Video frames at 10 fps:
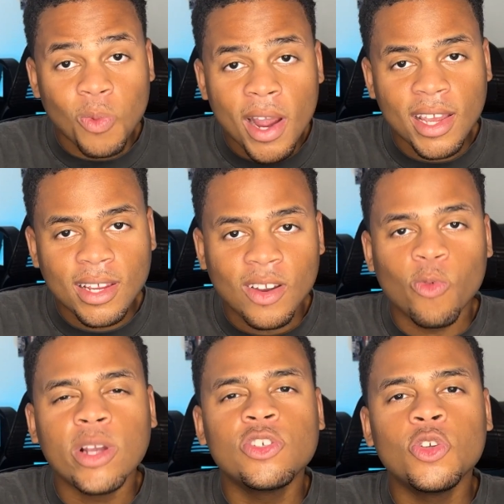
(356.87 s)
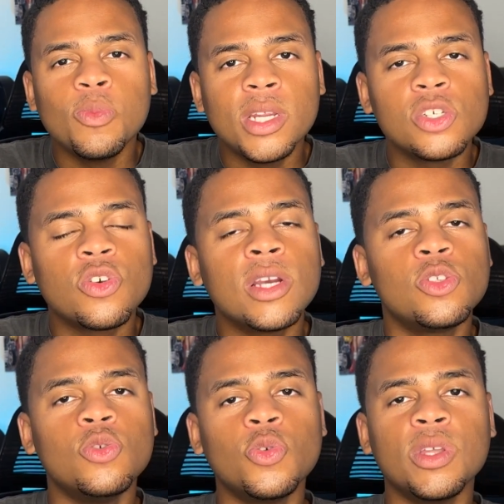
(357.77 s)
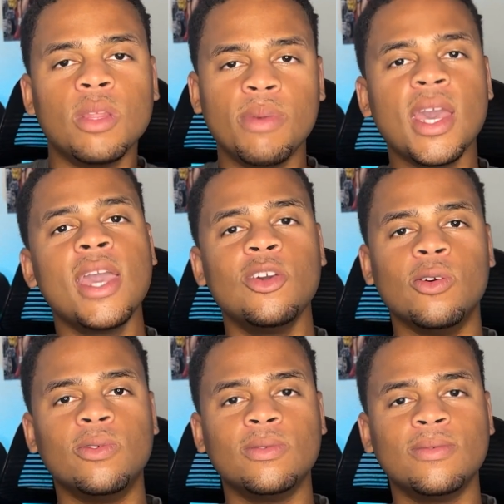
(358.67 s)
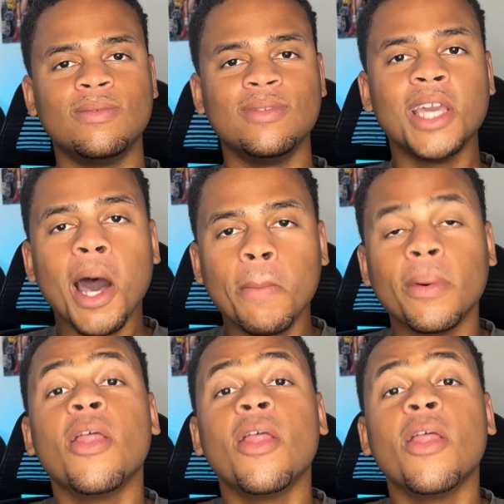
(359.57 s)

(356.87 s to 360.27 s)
right, Rachel Newman is trying to join the BAU. Yup,